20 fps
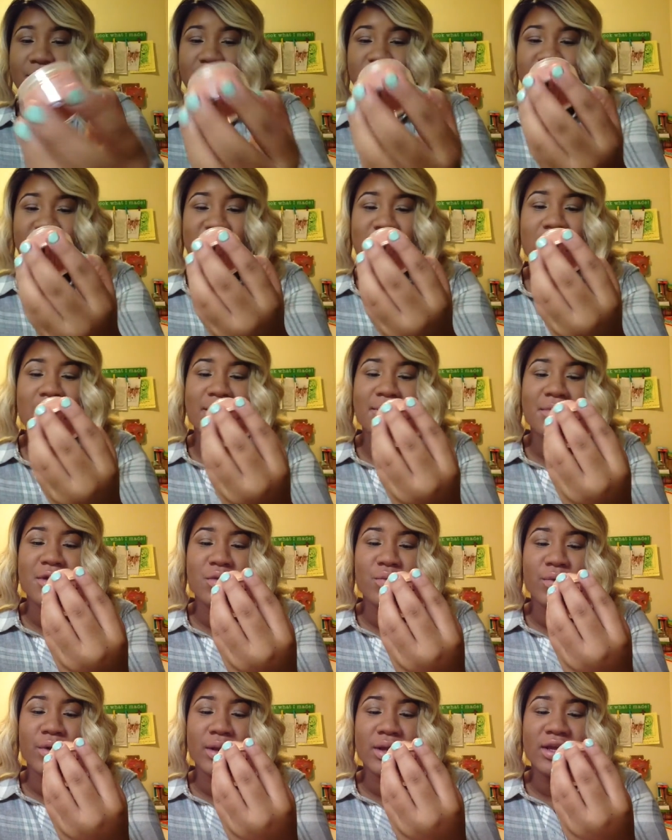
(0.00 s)
But you have to, like,
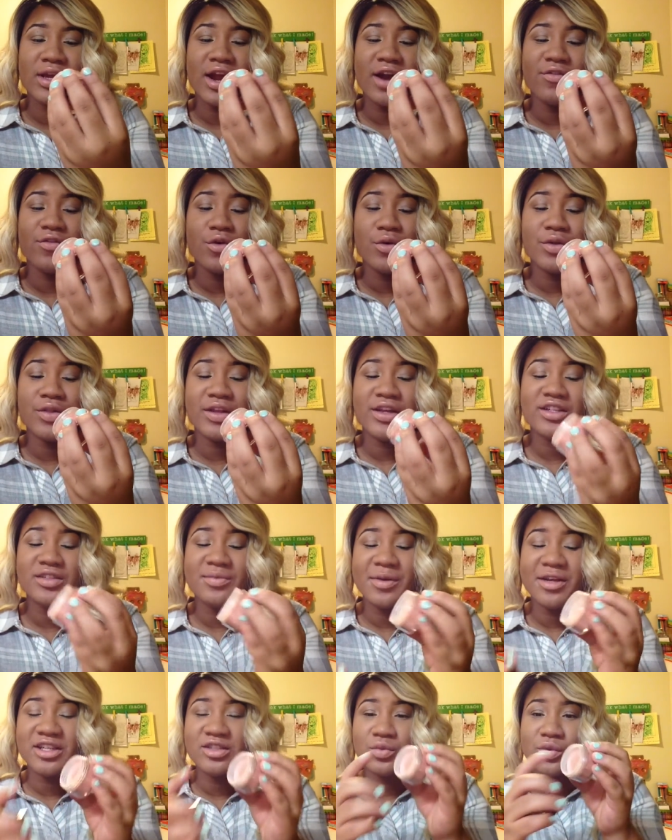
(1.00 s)
be really careful with these
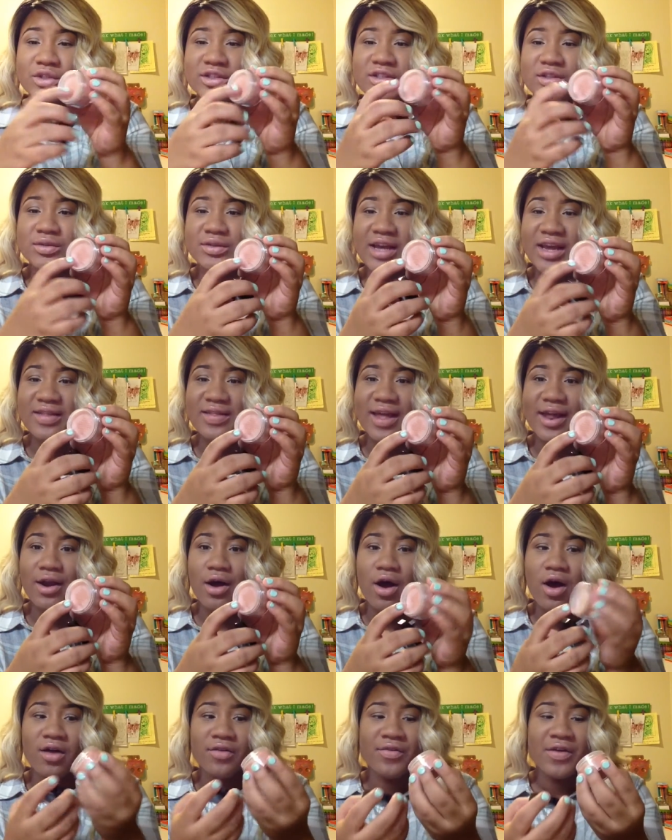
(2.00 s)
because once you take that
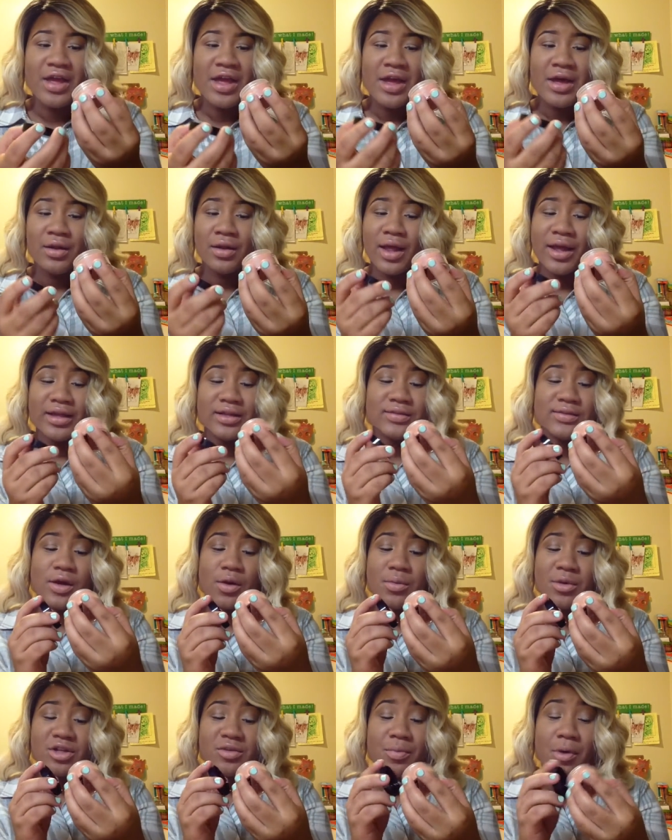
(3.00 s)
off, like, so
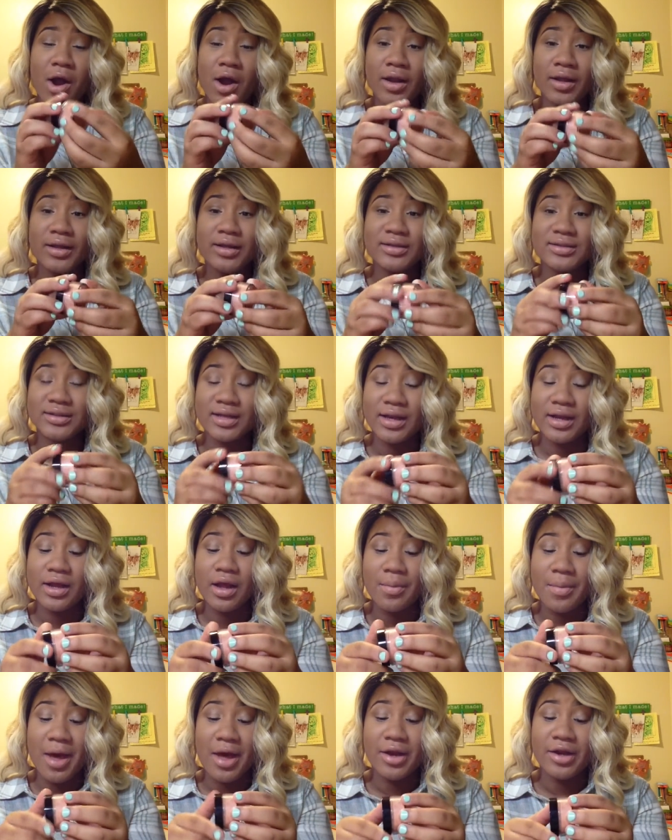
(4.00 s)
much product is going to
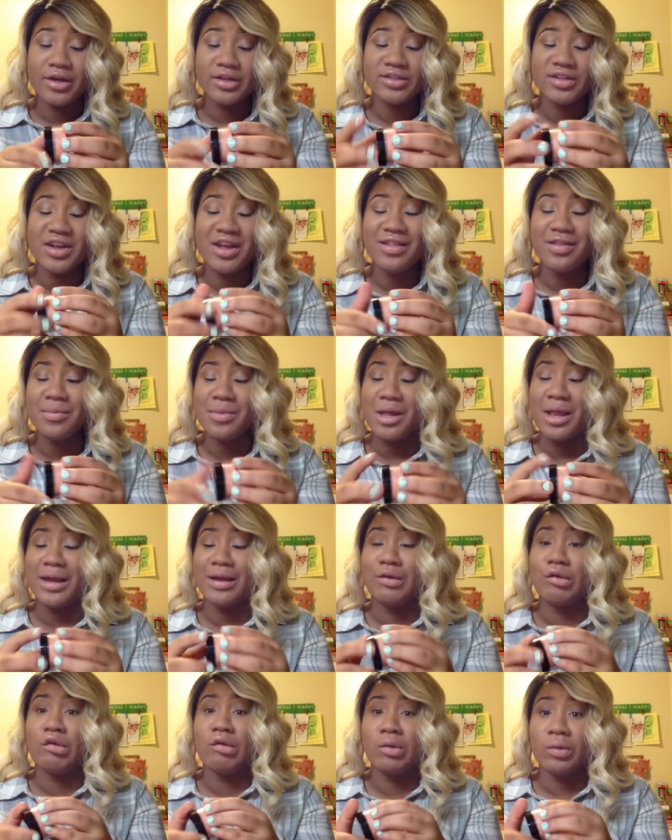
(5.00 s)
come out of here. So you have to be,
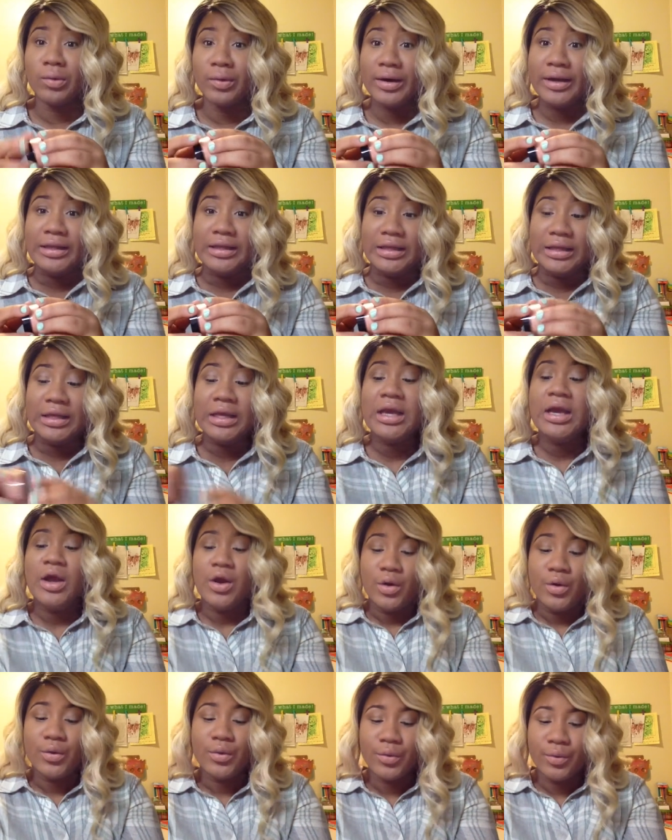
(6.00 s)
like, really,
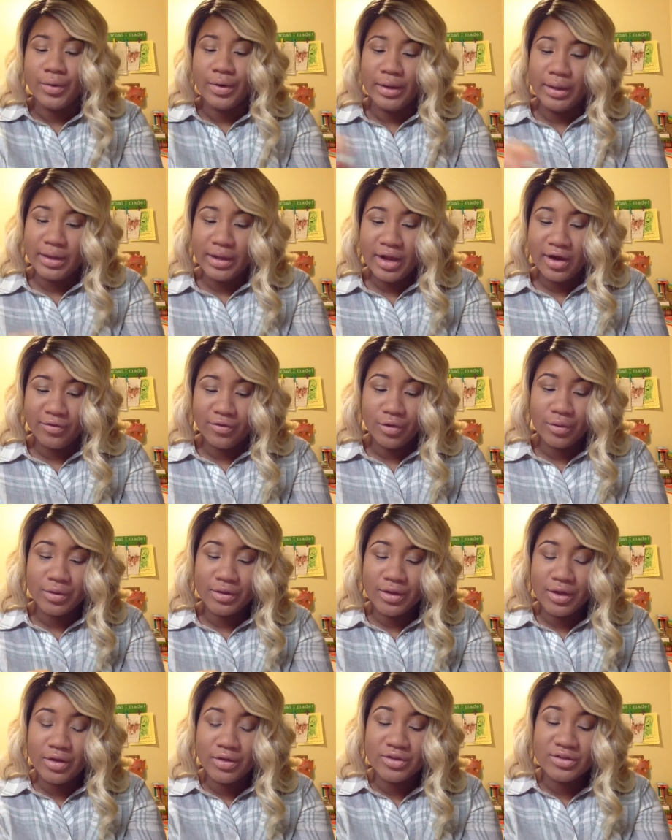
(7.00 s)
really careful
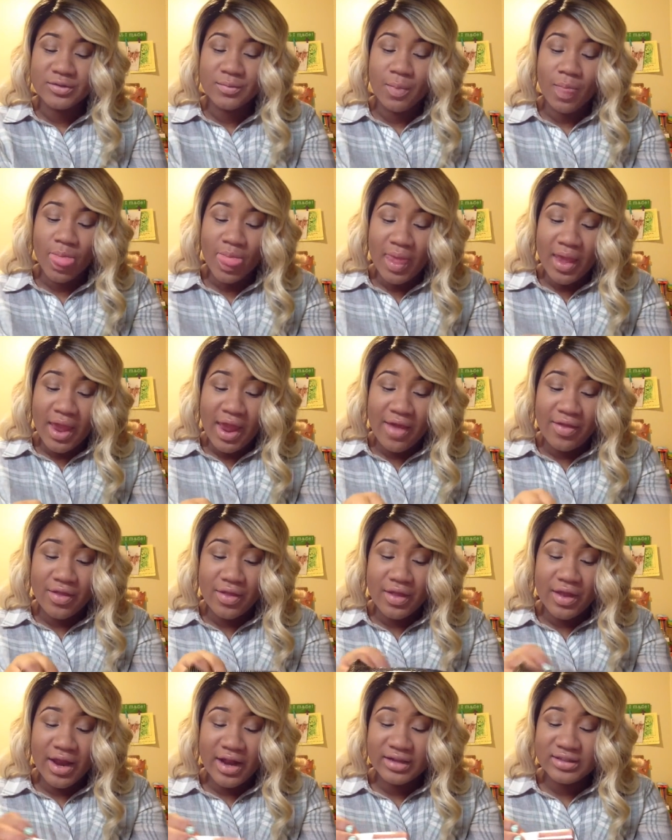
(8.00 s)
with those. And
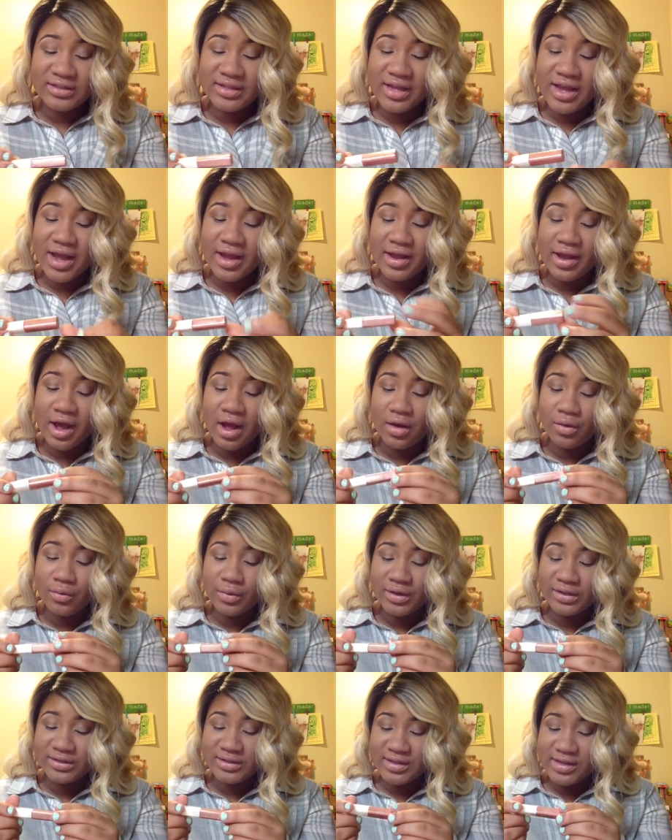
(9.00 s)
then the next thing I got
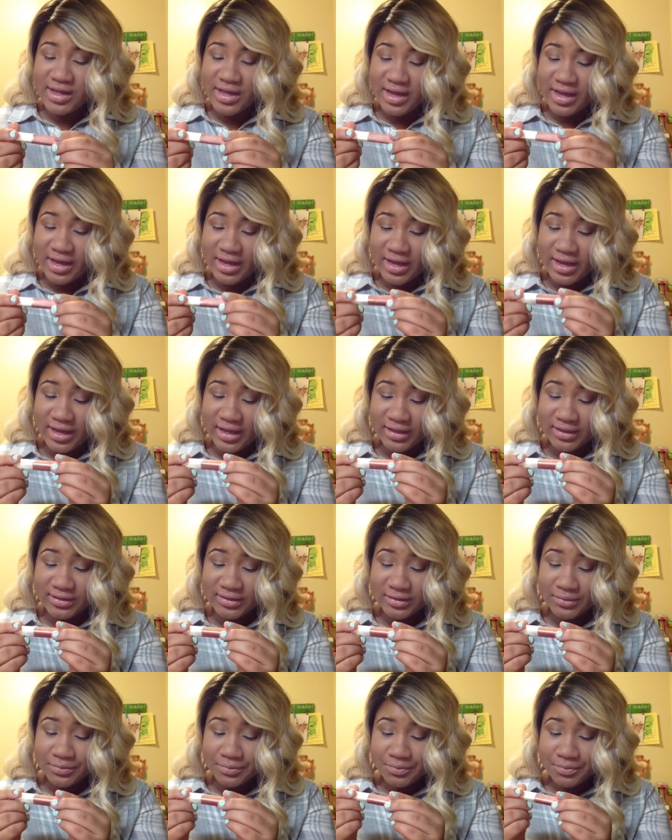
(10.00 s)
was
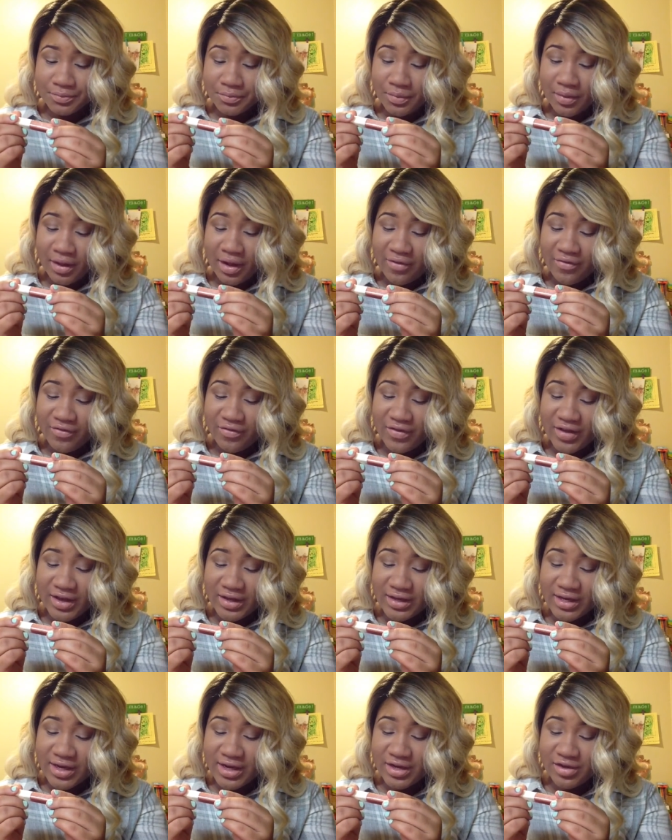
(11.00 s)
this
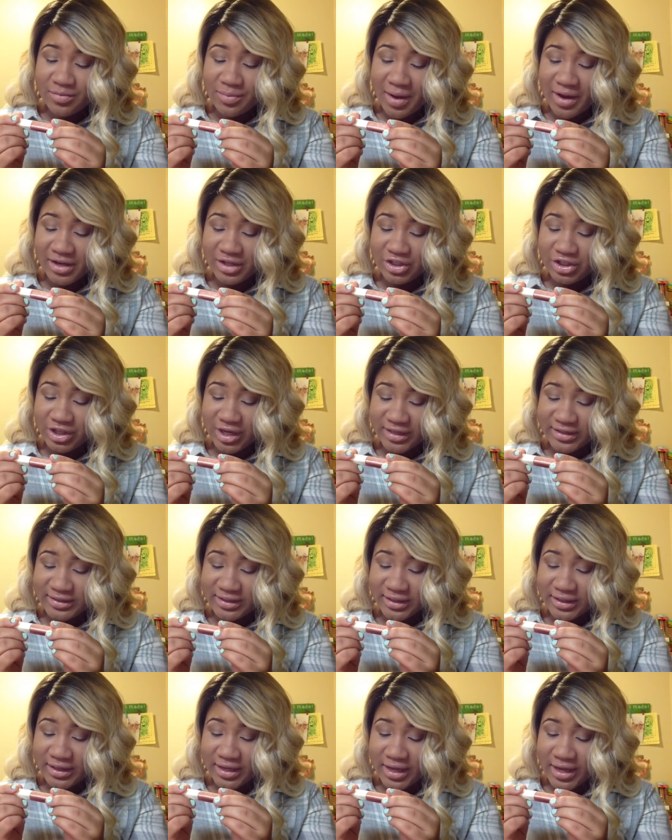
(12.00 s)
Vintage by
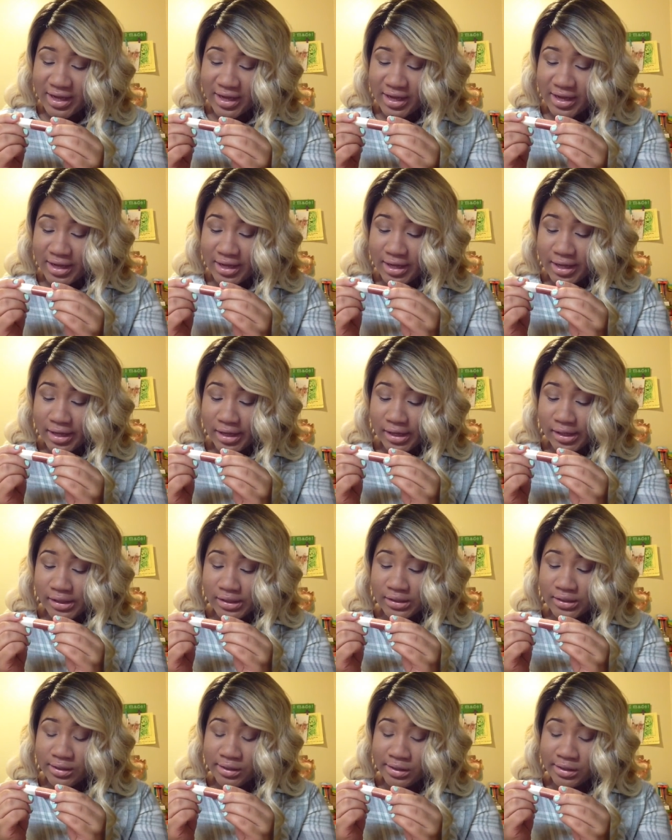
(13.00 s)
Jessica...